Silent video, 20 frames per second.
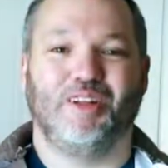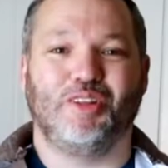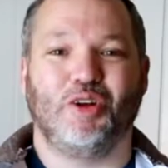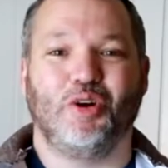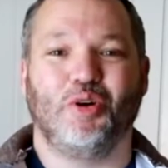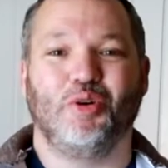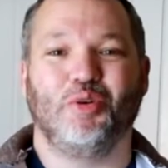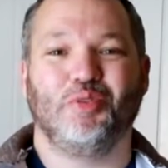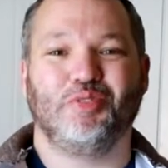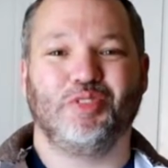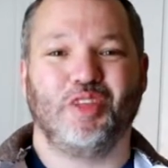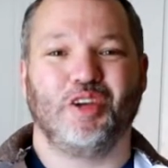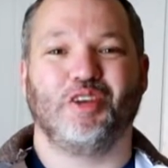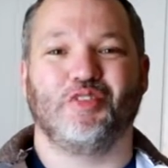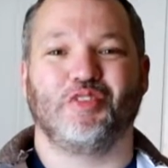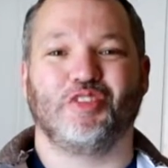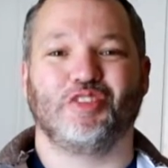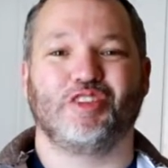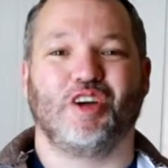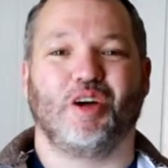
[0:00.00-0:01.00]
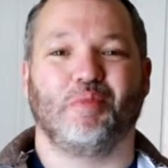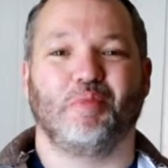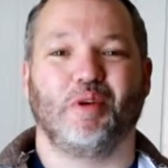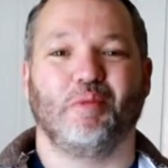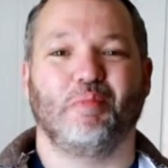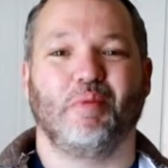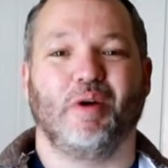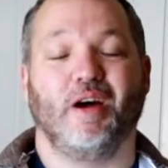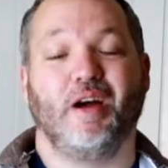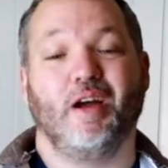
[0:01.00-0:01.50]
Hello, thank you for
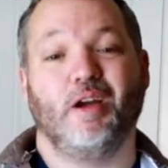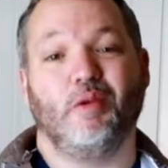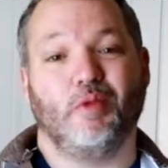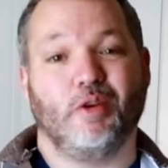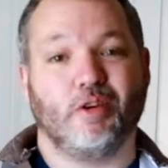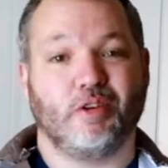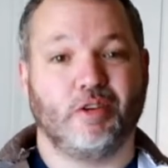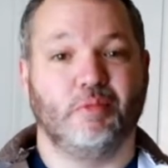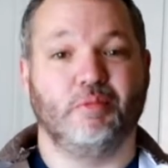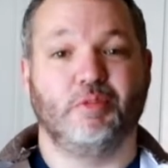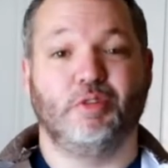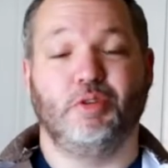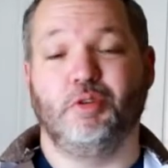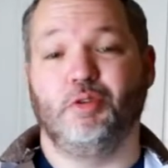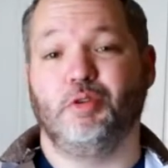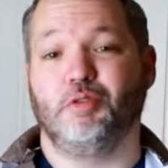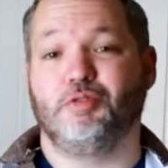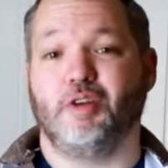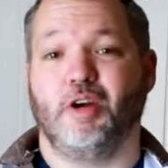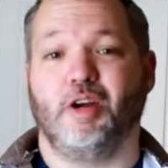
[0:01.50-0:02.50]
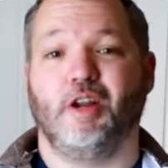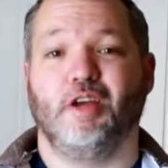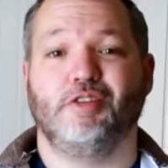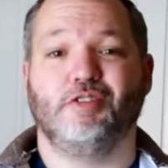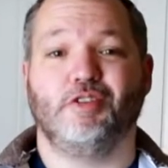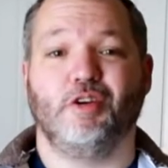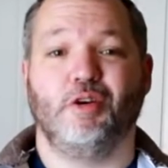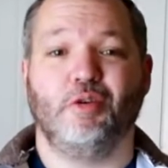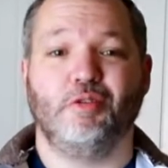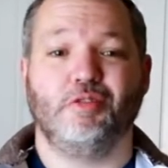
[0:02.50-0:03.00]
stopping by. Welcome to Friday
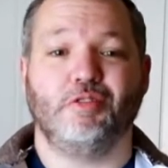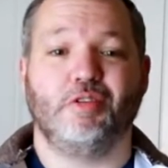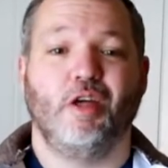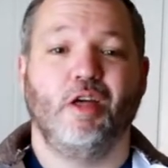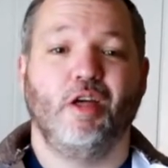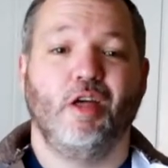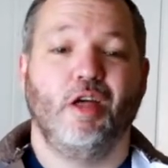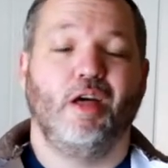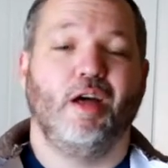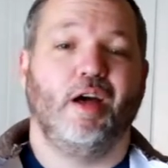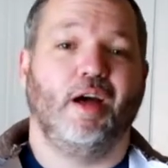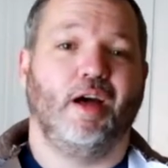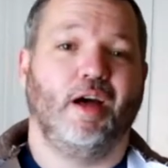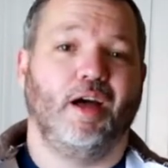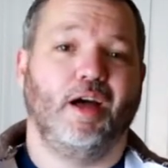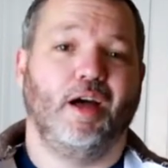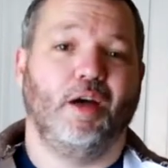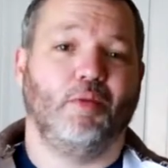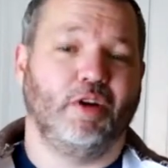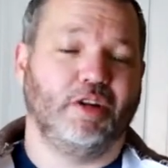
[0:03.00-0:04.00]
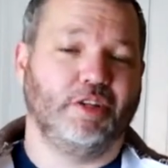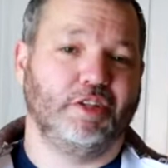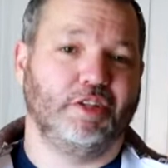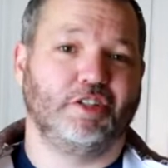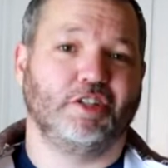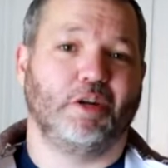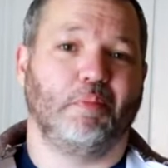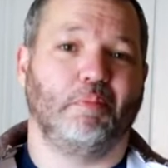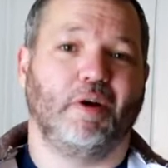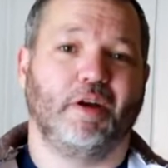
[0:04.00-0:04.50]
Sews. I wanted to
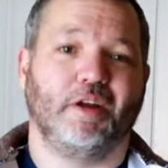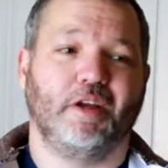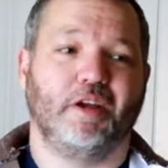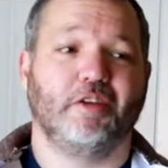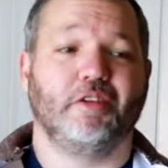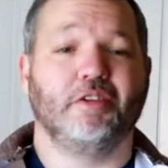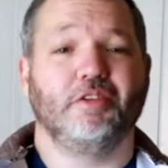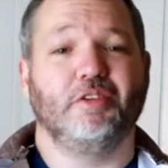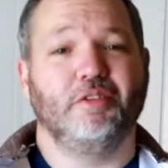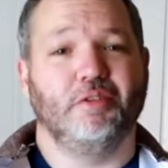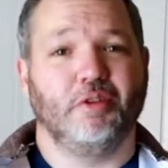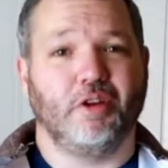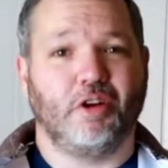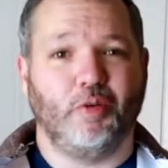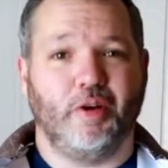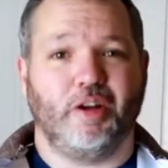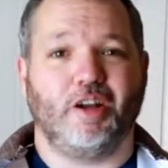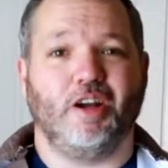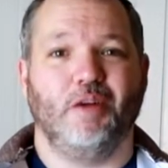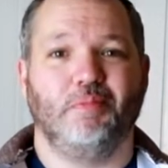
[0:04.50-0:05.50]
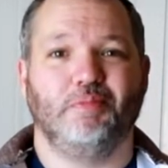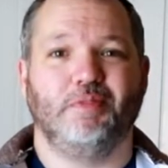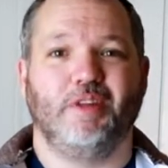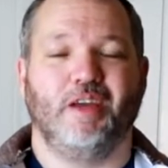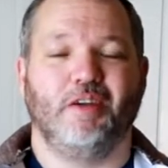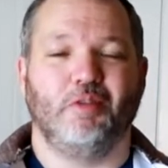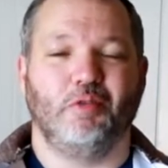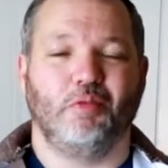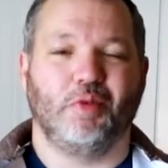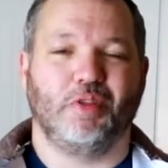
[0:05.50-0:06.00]
jump on here and do a quick
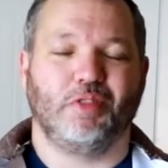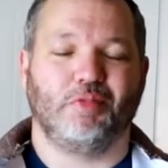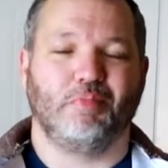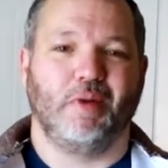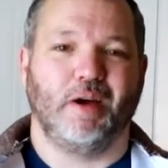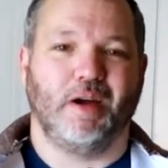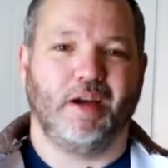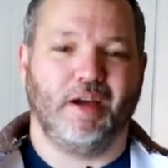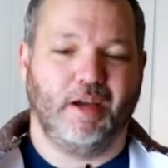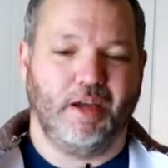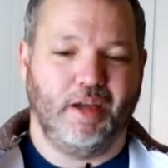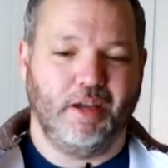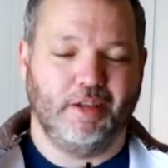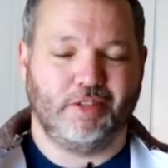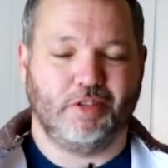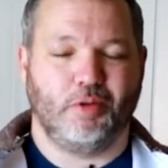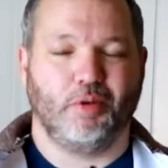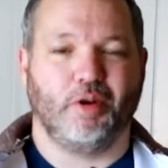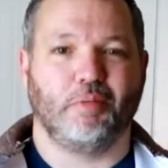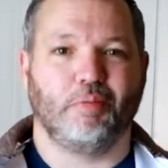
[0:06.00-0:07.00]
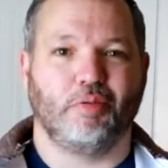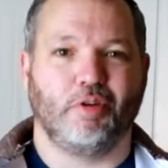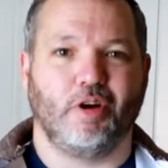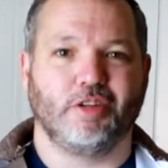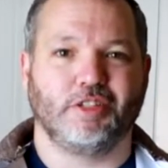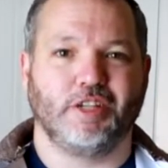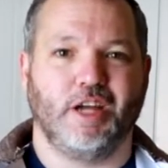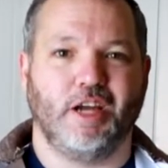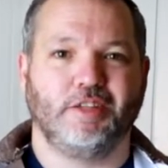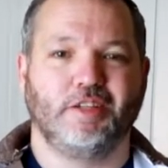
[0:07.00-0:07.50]
update with my sewing
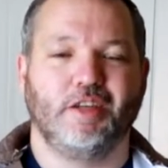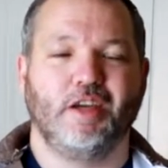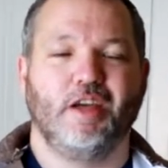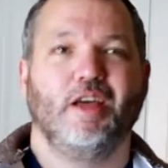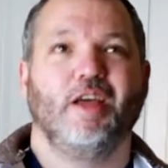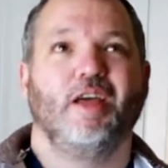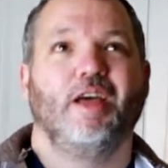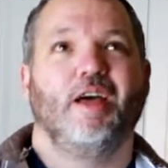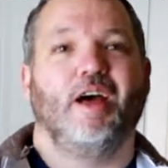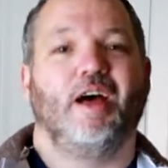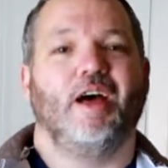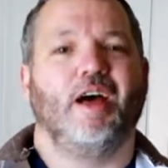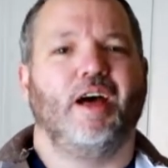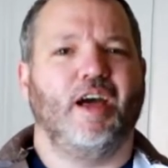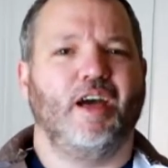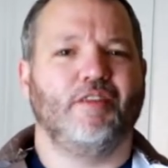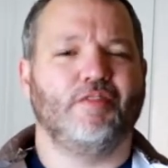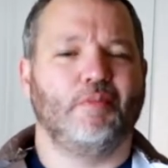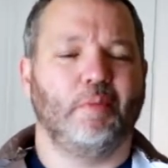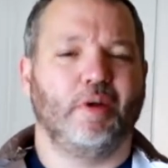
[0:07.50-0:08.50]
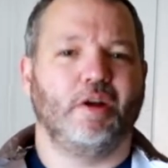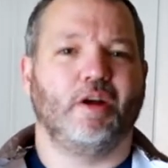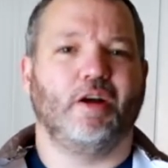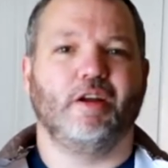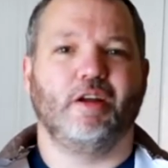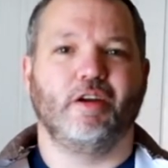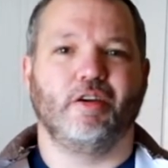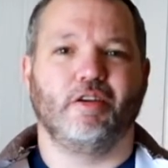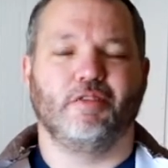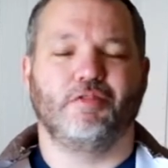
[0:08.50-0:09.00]
project. I haven't been
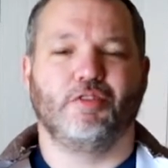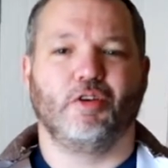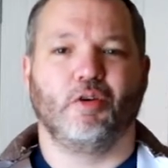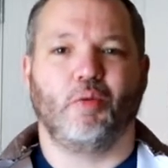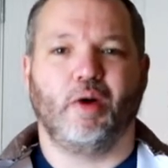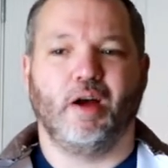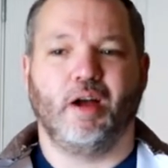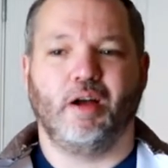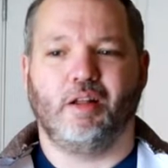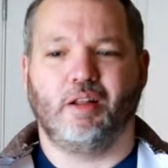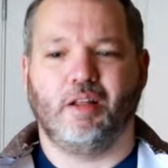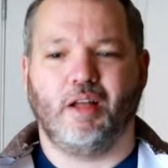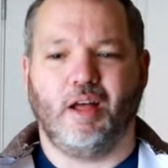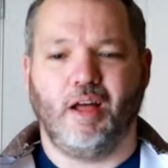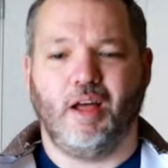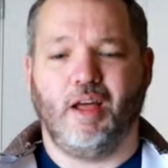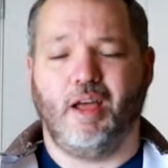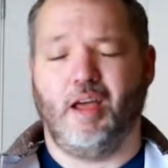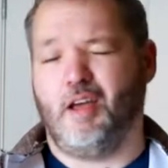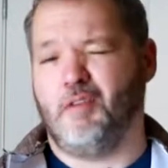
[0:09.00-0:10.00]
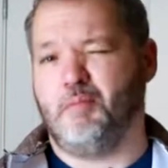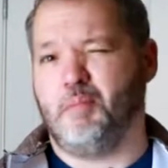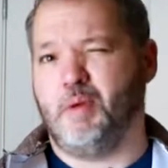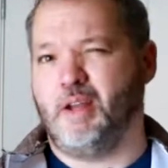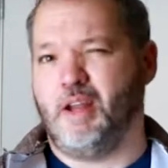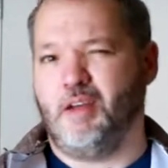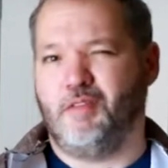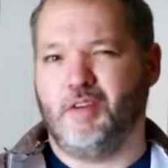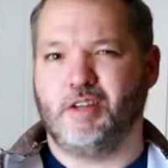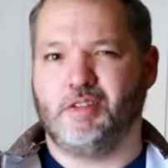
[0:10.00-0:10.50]
on here for a while. I have
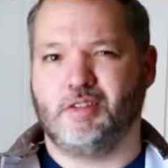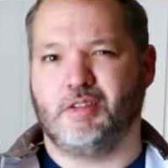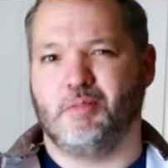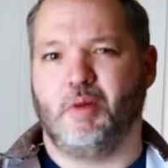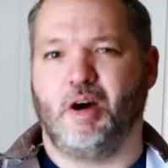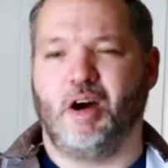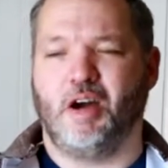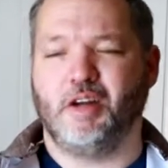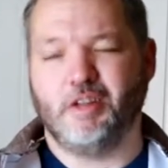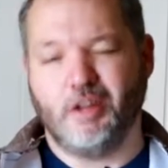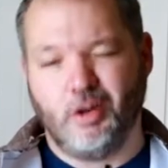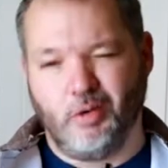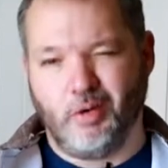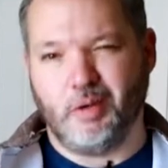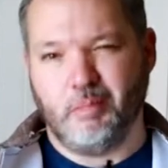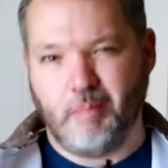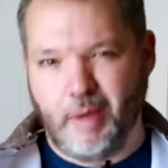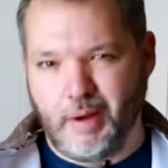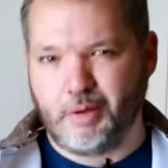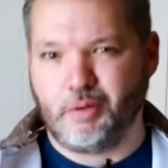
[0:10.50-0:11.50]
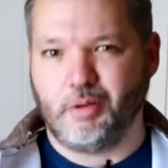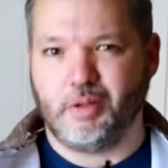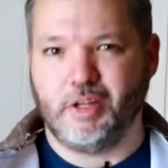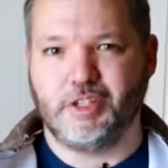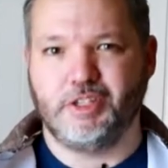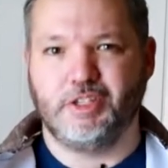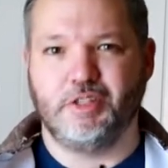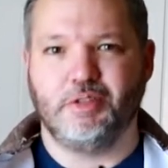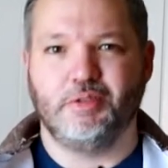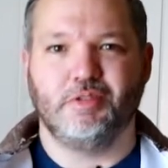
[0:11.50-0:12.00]
been having some ongoing medical
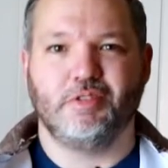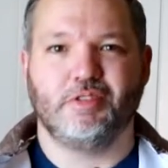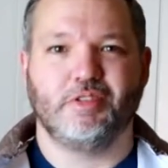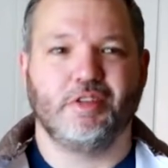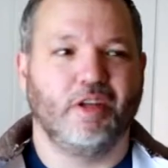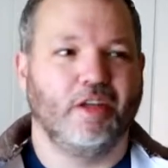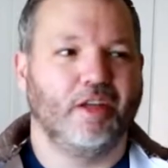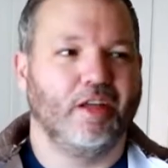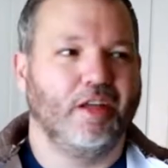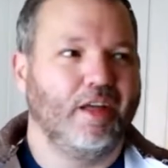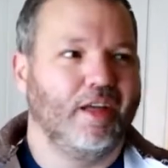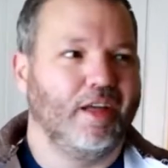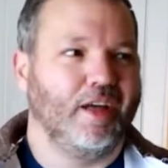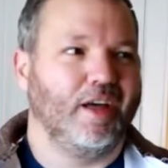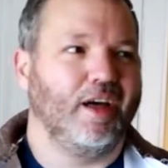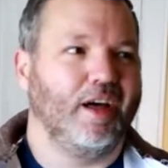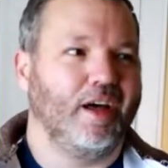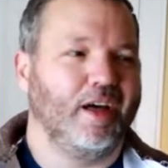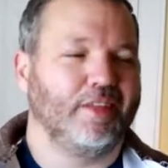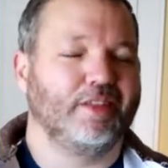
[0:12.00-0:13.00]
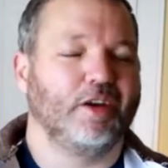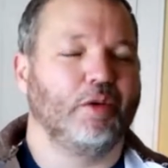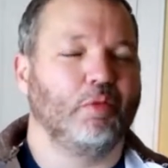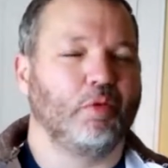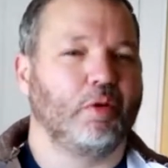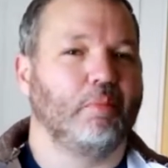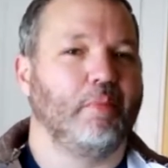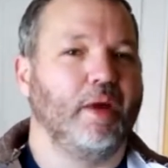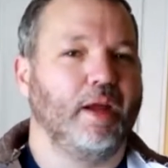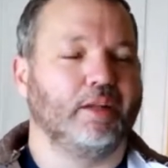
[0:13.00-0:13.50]
issues that
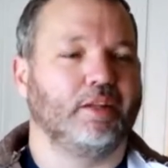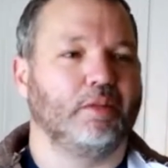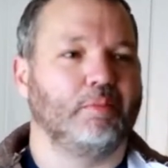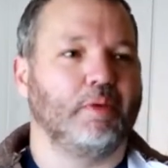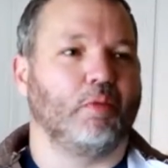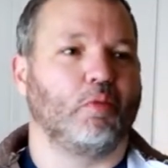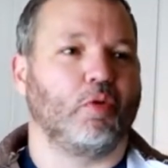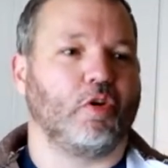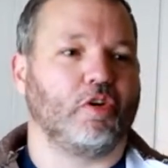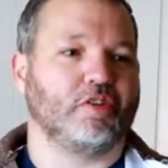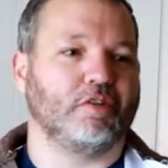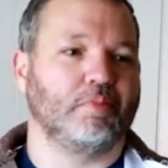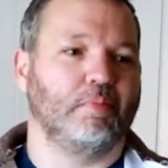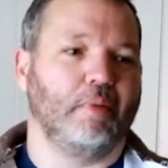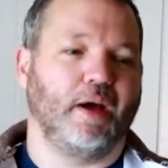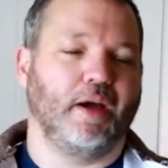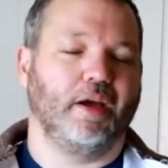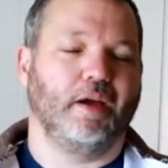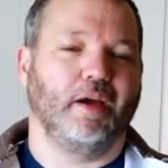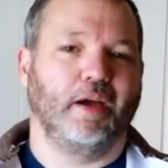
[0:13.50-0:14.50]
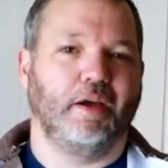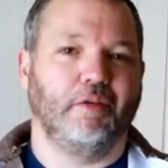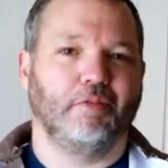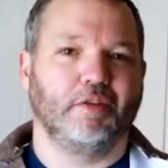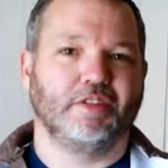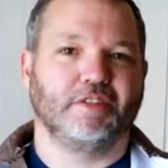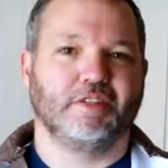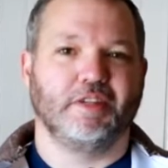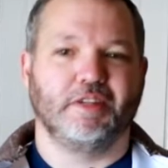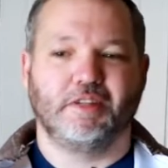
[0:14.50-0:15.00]
were made a little bit worse by a
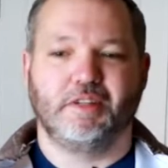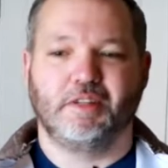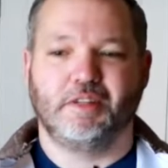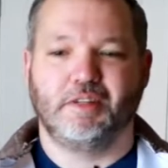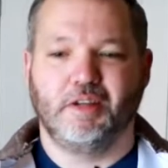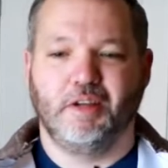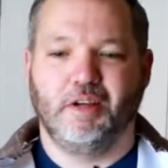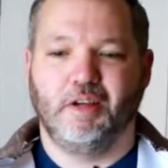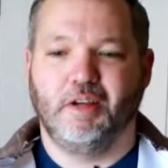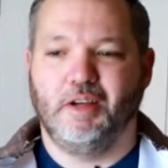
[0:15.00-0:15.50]
recent